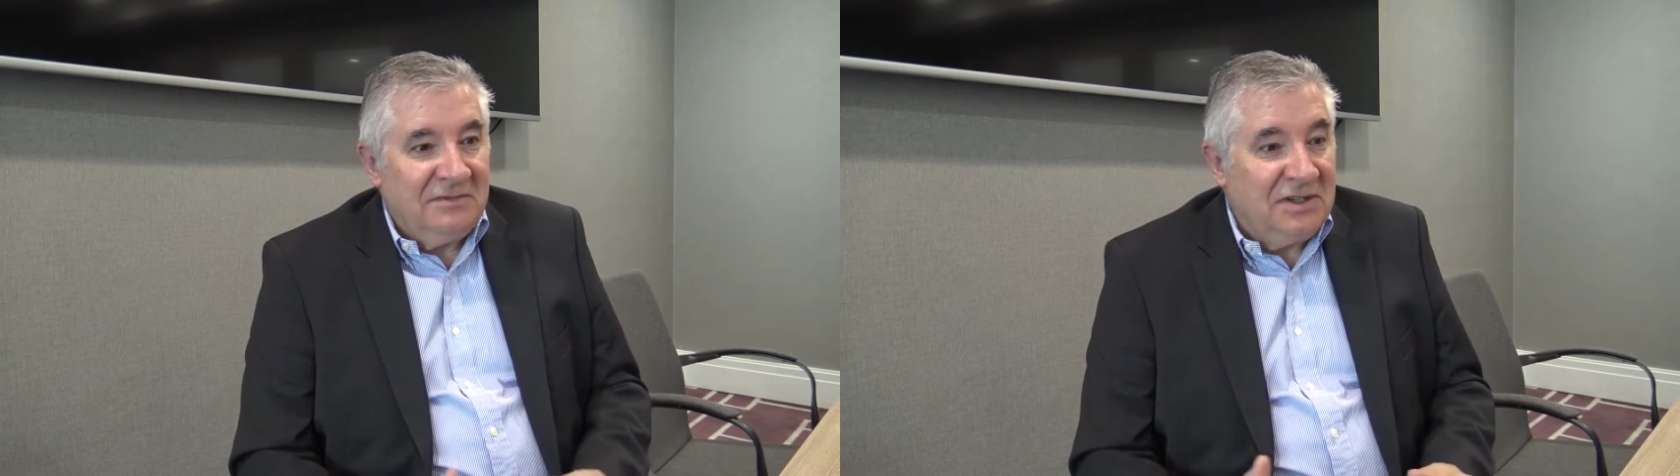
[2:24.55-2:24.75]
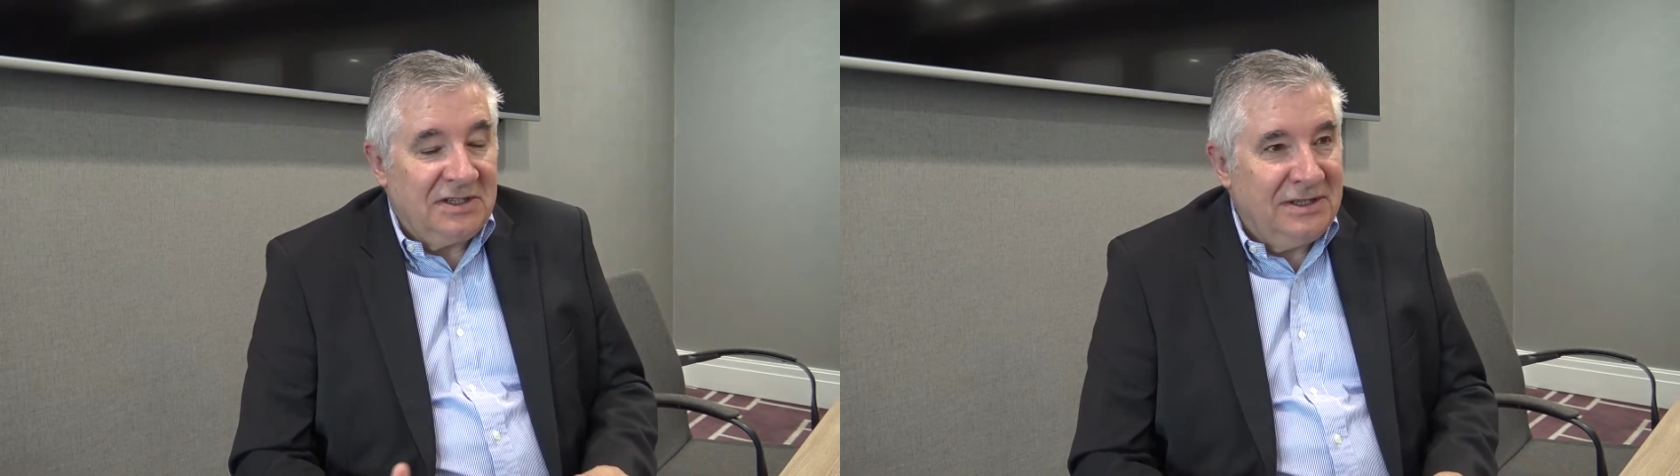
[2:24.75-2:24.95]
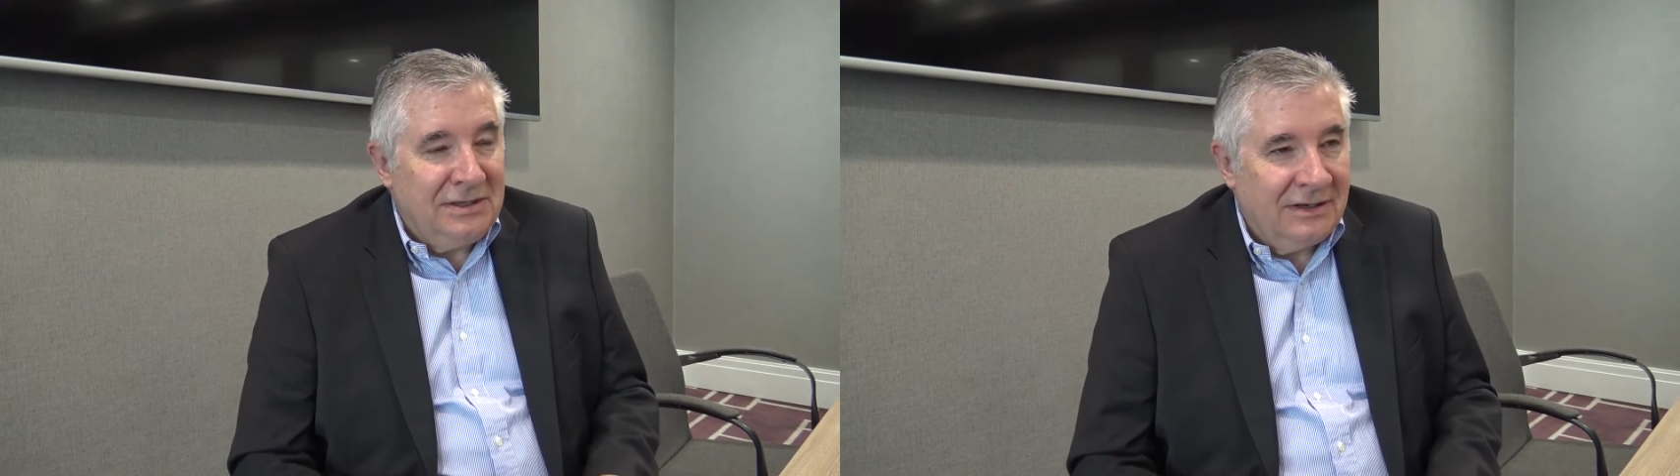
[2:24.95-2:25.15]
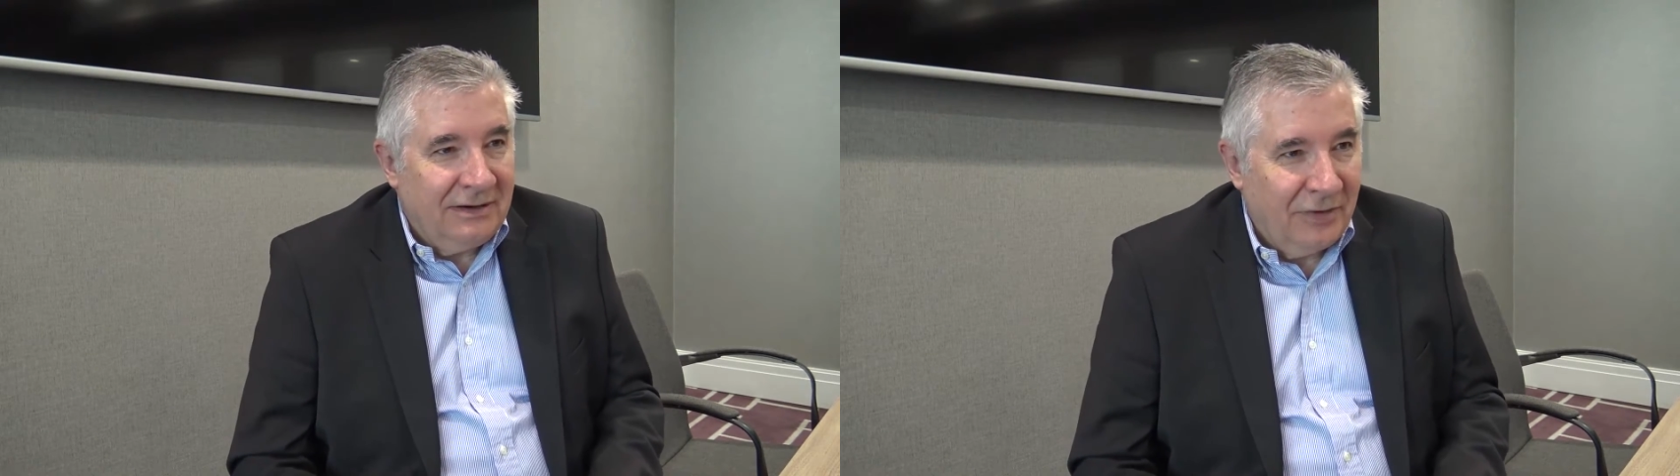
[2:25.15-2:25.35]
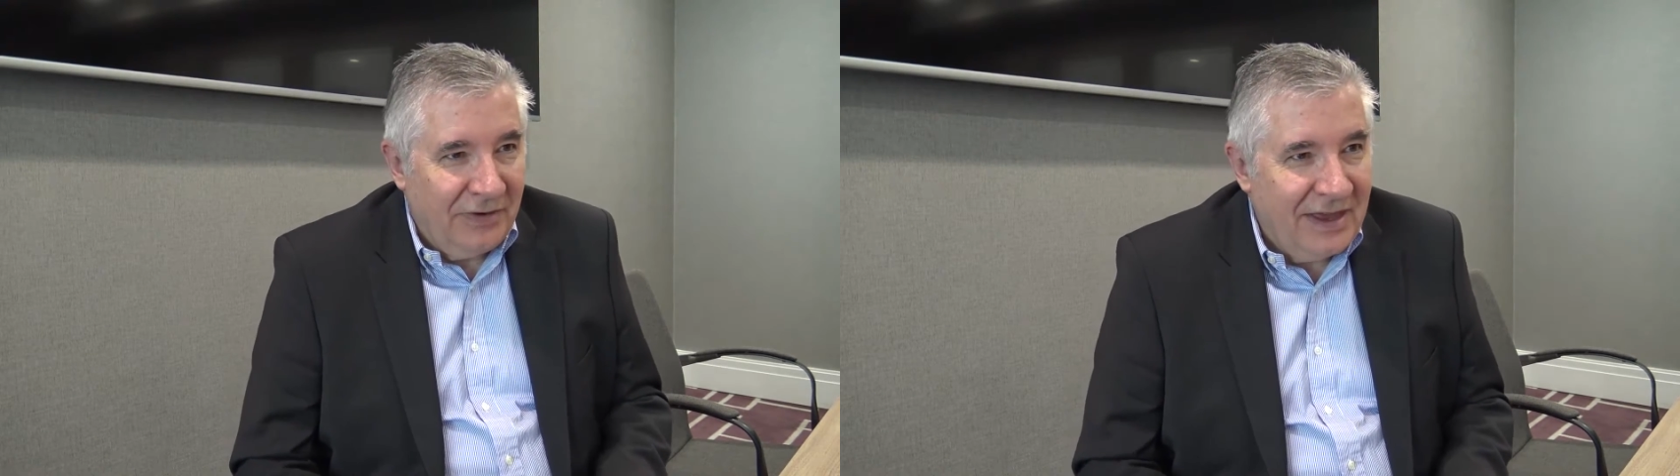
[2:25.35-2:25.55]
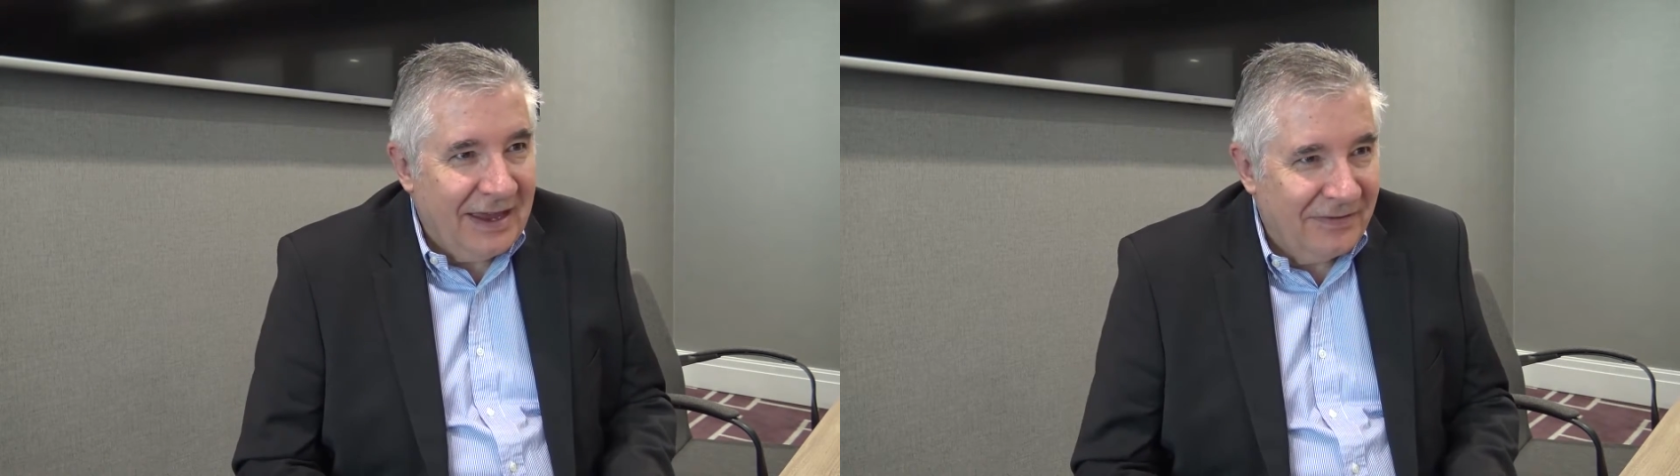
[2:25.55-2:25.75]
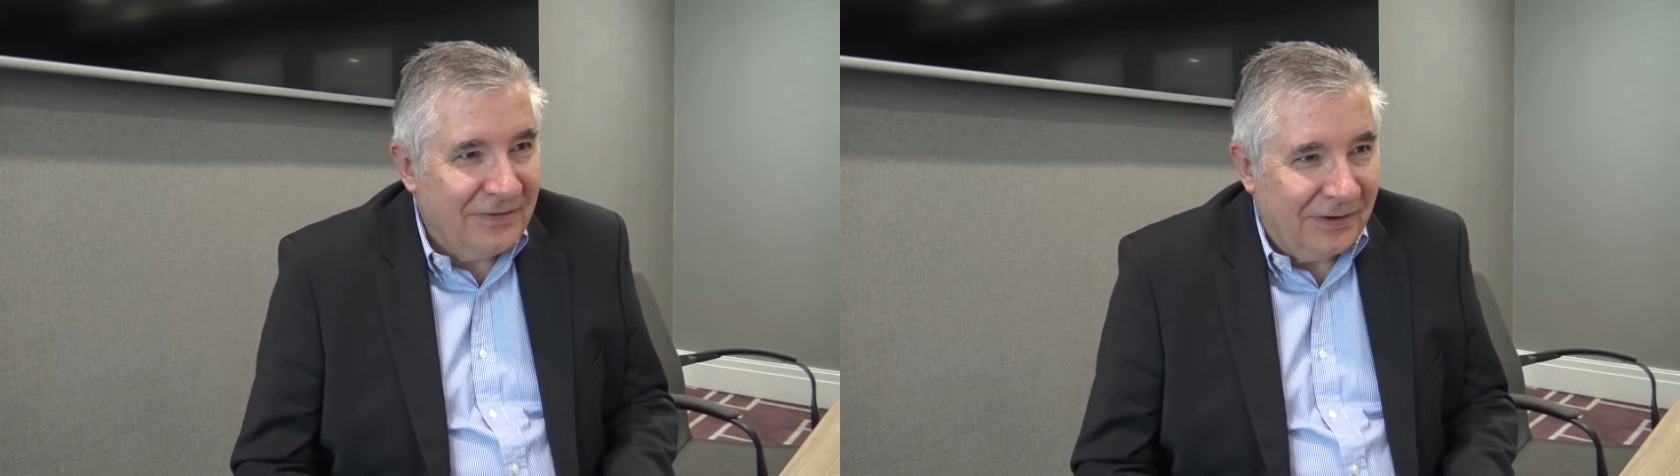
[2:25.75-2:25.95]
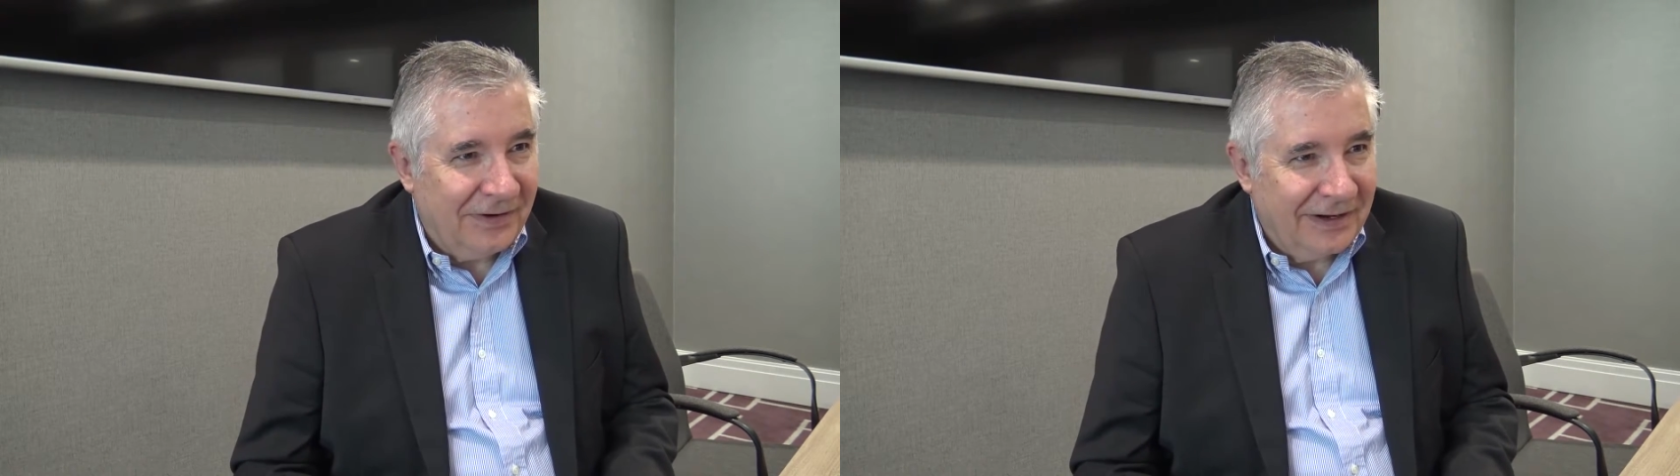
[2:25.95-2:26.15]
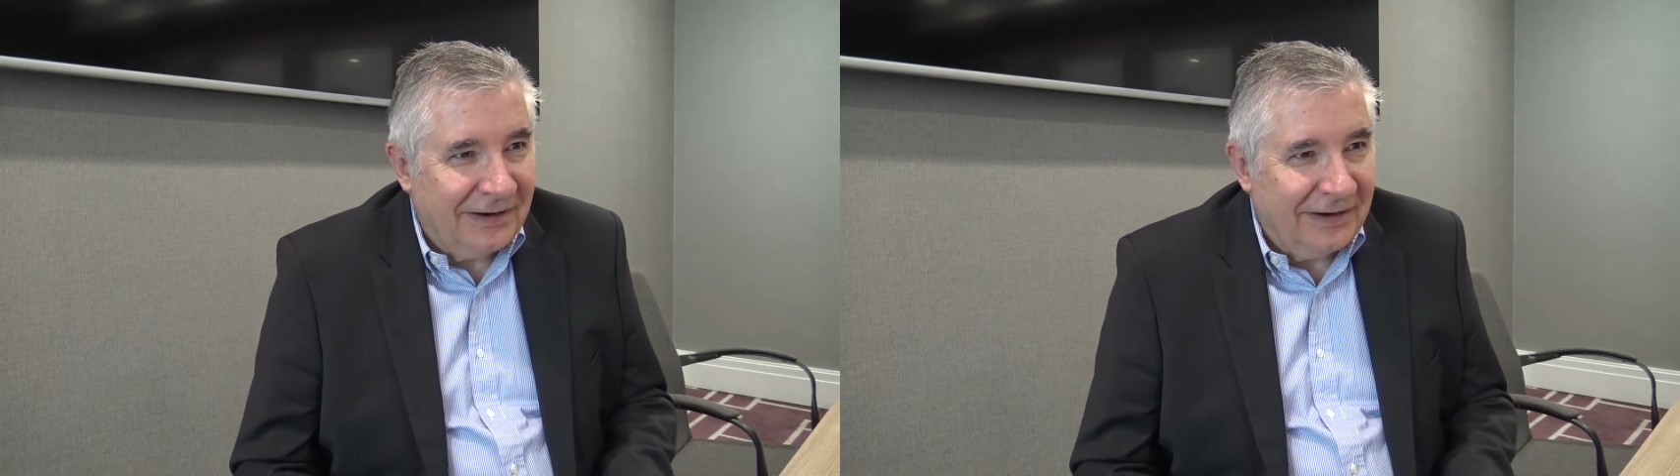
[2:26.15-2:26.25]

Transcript: just were there for.